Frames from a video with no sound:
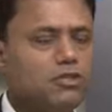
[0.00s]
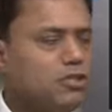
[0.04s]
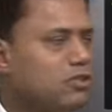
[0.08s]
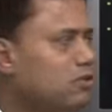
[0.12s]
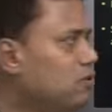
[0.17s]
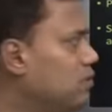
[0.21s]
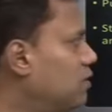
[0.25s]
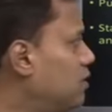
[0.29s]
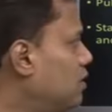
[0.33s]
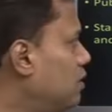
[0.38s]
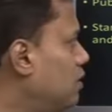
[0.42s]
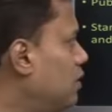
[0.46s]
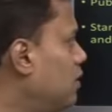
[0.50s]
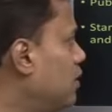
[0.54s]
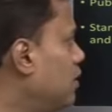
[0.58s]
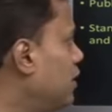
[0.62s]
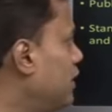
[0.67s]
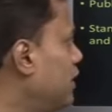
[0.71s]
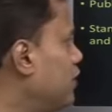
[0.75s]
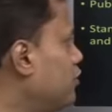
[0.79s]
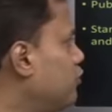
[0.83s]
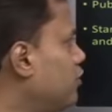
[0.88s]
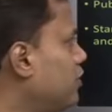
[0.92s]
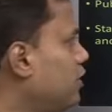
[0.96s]

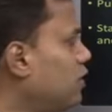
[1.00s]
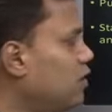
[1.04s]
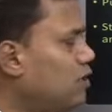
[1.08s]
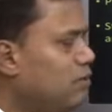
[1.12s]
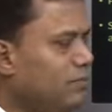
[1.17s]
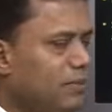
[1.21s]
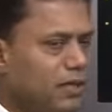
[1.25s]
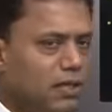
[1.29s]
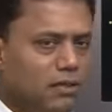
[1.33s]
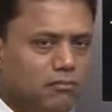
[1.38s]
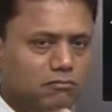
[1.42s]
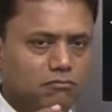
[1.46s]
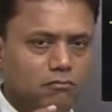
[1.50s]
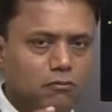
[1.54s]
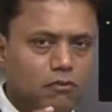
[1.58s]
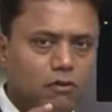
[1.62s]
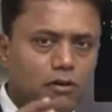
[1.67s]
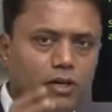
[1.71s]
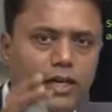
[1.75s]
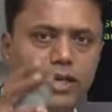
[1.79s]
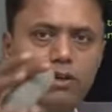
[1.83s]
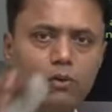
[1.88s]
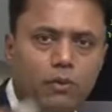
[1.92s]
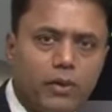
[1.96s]
You cannot be
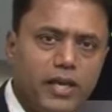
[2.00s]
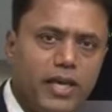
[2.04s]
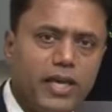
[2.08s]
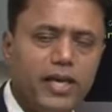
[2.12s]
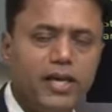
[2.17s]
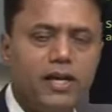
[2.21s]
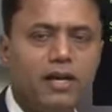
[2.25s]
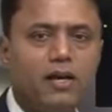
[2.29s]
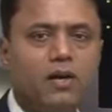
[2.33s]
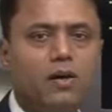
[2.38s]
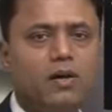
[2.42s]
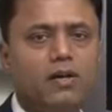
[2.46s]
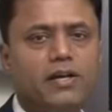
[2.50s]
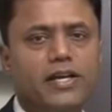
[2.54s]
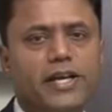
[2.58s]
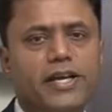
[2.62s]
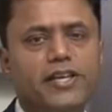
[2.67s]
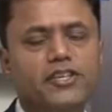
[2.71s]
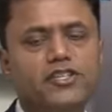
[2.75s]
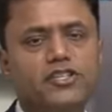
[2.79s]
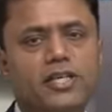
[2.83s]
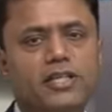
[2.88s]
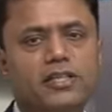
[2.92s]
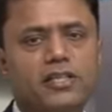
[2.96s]
only looking at long
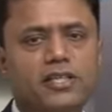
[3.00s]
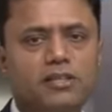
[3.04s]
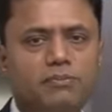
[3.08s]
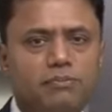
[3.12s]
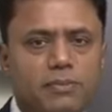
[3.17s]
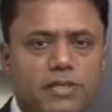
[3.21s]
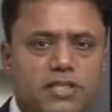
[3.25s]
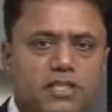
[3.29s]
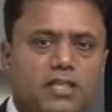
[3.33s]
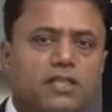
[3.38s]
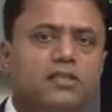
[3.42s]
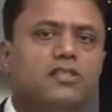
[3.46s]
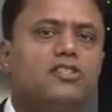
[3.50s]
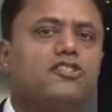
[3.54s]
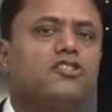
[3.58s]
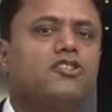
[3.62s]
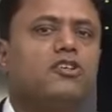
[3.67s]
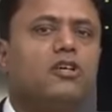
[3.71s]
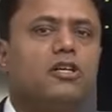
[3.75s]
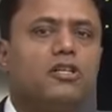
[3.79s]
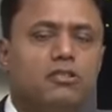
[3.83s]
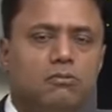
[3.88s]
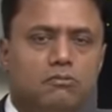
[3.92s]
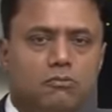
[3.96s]
range and then missing the
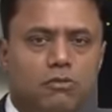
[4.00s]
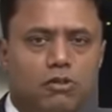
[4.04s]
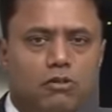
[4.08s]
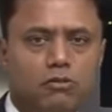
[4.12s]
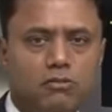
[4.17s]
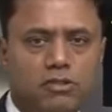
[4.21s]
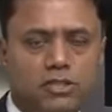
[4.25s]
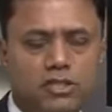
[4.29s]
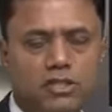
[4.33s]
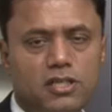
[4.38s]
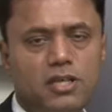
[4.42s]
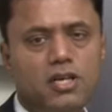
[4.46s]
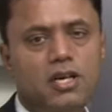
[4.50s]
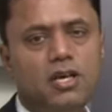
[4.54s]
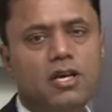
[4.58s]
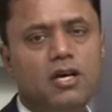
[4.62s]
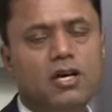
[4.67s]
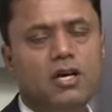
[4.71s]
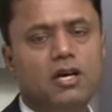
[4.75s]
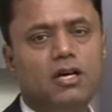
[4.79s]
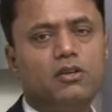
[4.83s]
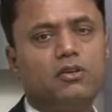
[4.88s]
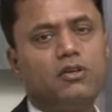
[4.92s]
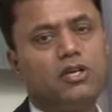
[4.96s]
short term goals.
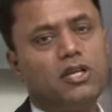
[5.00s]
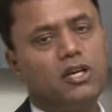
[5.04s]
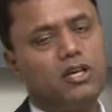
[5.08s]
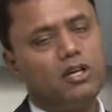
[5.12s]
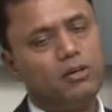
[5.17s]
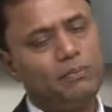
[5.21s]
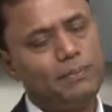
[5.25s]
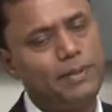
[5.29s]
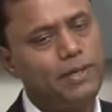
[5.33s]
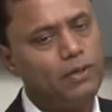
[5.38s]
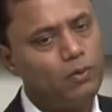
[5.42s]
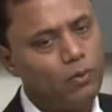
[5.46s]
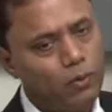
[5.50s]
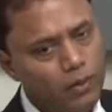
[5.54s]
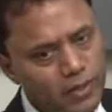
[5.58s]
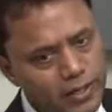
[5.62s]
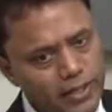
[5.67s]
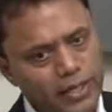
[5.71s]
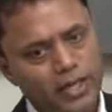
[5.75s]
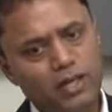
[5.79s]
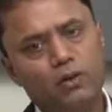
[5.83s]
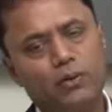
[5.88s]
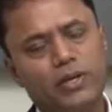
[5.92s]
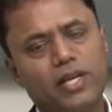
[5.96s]
You cannot be
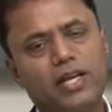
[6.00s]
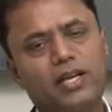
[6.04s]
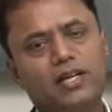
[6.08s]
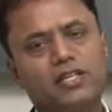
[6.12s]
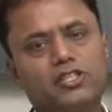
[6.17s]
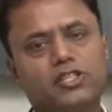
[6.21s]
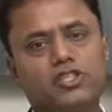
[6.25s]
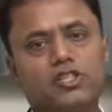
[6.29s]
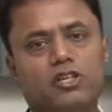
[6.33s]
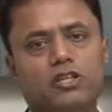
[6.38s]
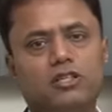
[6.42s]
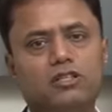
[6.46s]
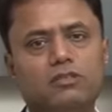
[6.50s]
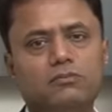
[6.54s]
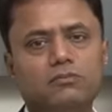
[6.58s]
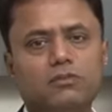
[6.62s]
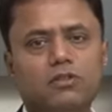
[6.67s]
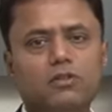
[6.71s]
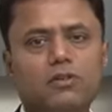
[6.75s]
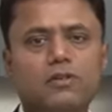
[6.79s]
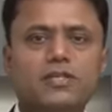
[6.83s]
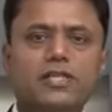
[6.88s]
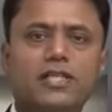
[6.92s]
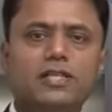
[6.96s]
only looking at short term
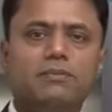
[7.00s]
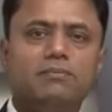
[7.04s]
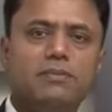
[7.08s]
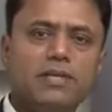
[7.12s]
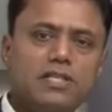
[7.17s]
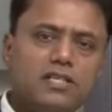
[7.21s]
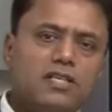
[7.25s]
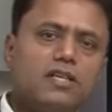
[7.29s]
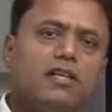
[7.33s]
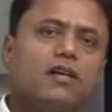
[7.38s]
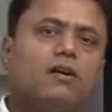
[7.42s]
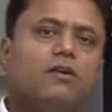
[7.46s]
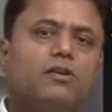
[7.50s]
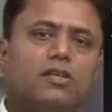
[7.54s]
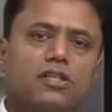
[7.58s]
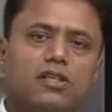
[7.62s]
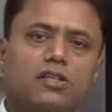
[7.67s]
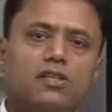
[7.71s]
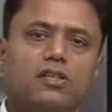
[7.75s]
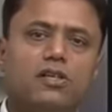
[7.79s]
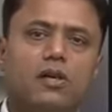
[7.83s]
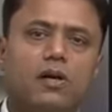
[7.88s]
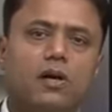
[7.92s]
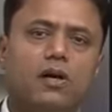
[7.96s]
goals and missing out
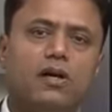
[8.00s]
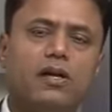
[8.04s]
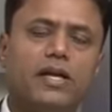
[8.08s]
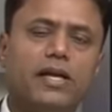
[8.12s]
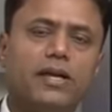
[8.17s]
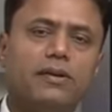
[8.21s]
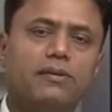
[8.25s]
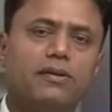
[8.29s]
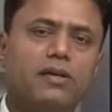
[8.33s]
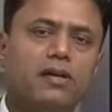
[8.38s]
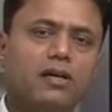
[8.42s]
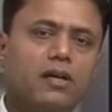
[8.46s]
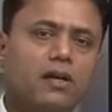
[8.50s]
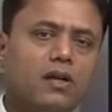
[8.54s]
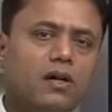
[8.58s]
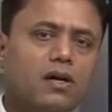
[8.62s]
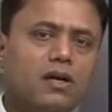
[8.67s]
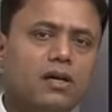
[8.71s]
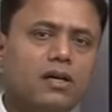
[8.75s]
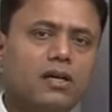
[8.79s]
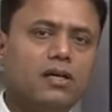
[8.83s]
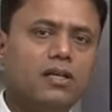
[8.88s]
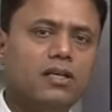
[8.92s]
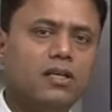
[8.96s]
on the
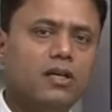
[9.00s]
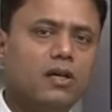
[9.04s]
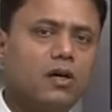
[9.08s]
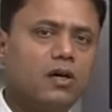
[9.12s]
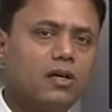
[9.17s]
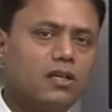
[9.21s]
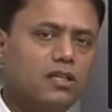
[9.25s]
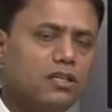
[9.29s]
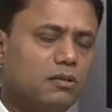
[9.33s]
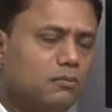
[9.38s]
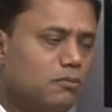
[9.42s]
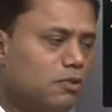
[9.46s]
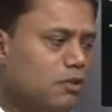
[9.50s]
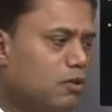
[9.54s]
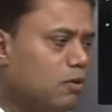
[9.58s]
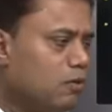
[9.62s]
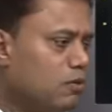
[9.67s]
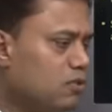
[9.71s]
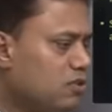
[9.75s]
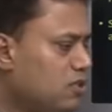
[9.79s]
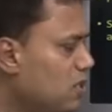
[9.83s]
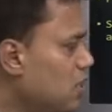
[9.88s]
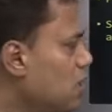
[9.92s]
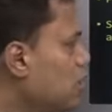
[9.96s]
long term
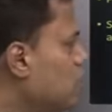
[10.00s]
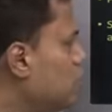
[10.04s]
goals.